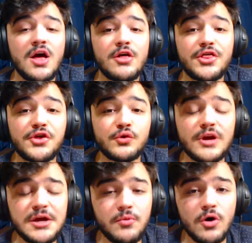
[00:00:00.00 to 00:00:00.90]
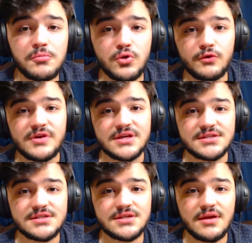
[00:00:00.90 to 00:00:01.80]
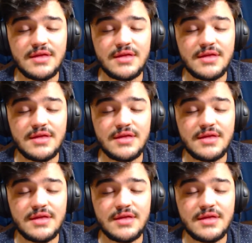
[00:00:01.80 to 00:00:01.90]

three more movies